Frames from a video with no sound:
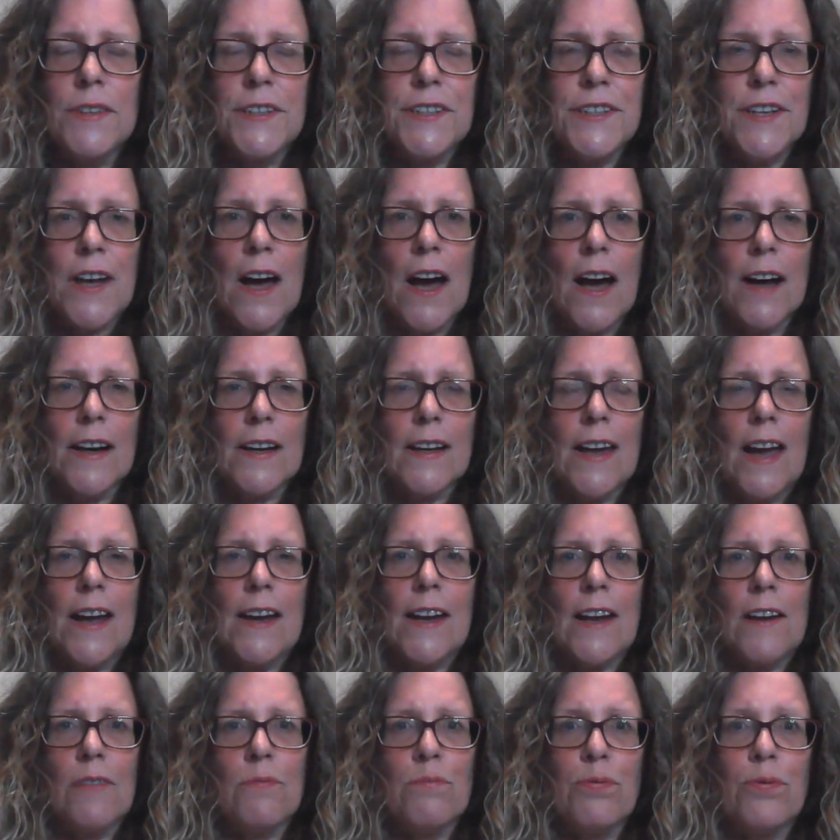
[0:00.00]
start
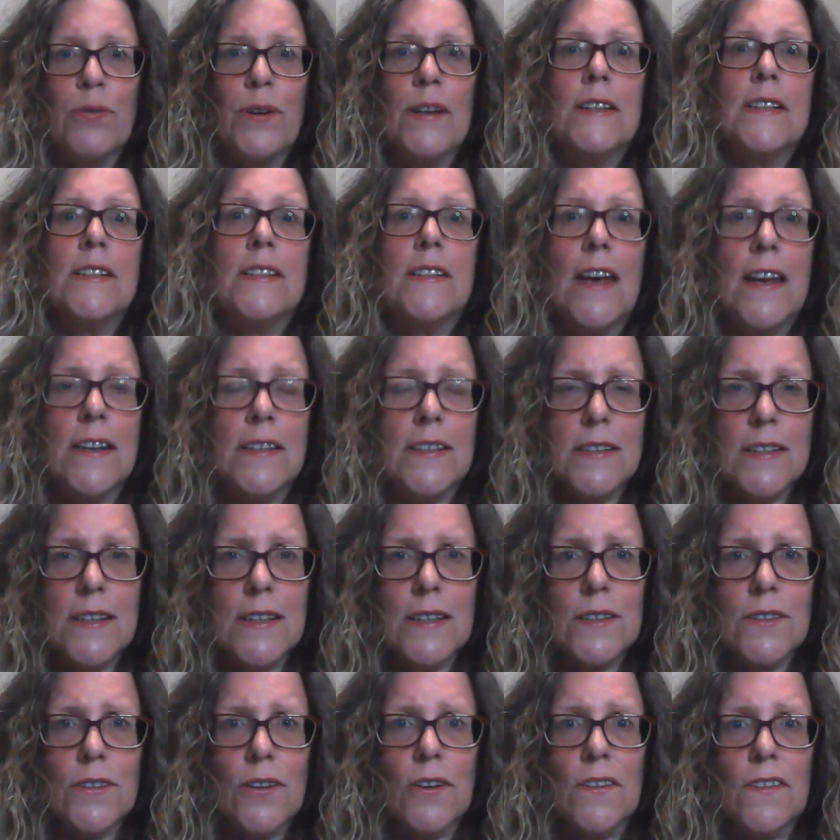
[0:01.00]
getting
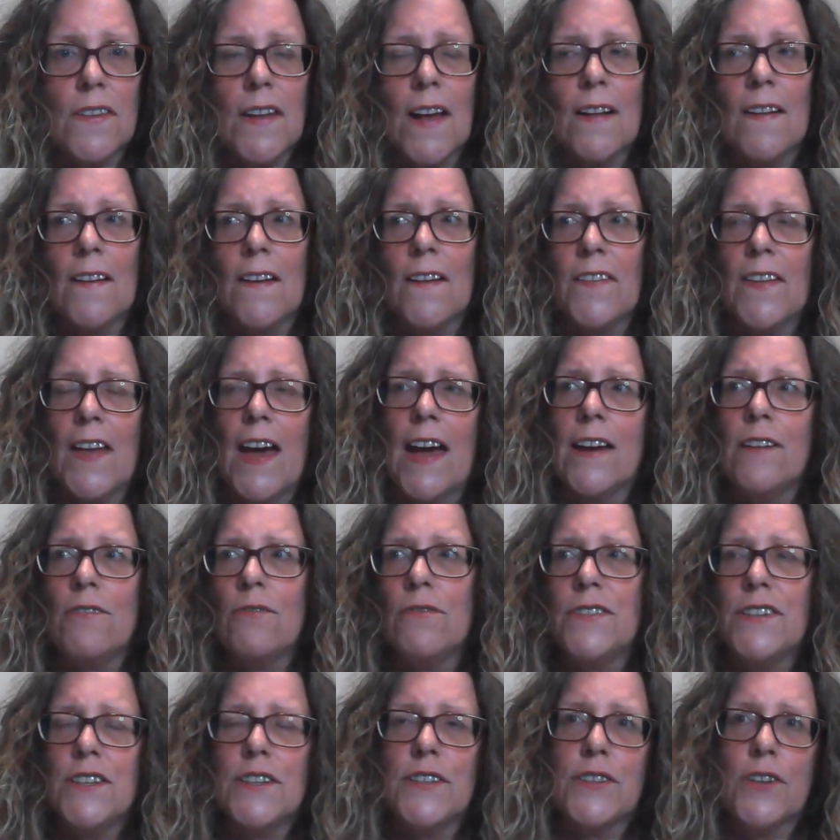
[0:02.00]
princesses who think that they
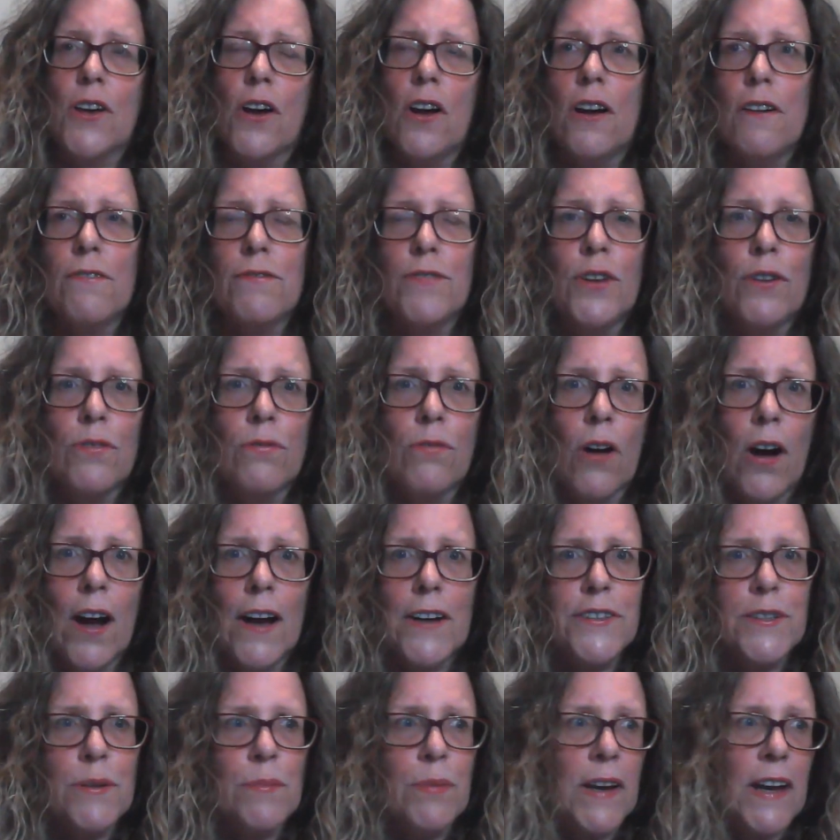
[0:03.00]
deserve the
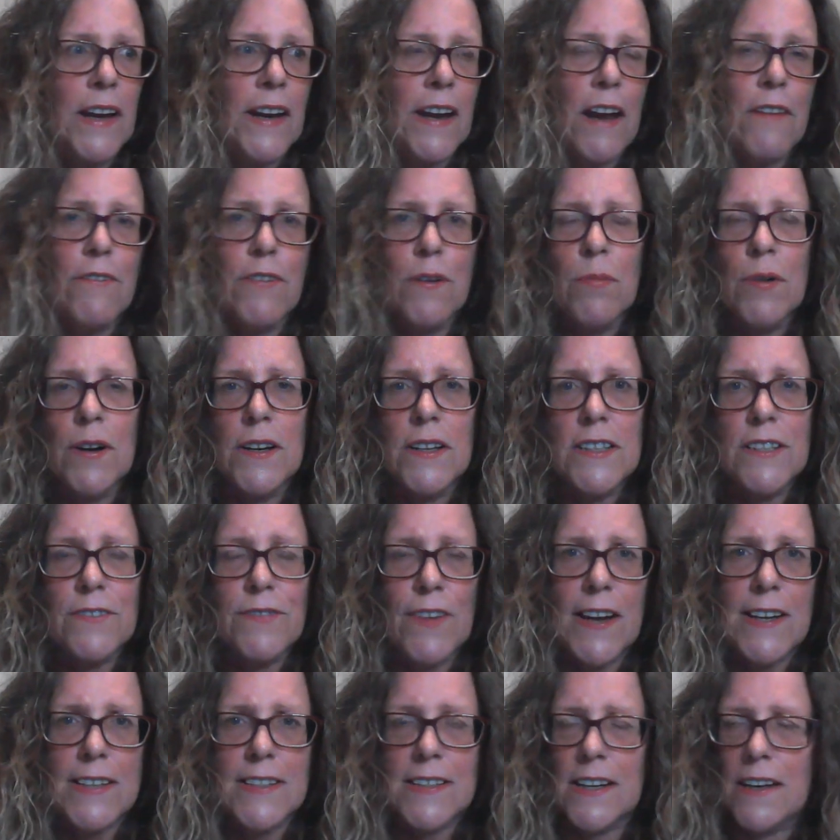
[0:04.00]
right to be in everybody's
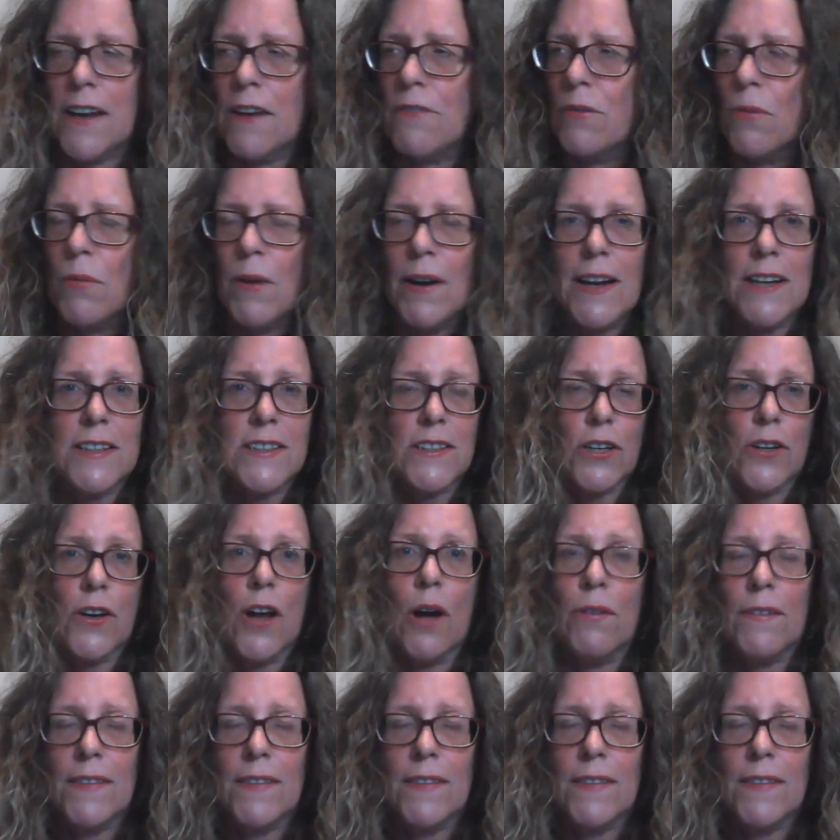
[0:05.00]
face and everyone has to know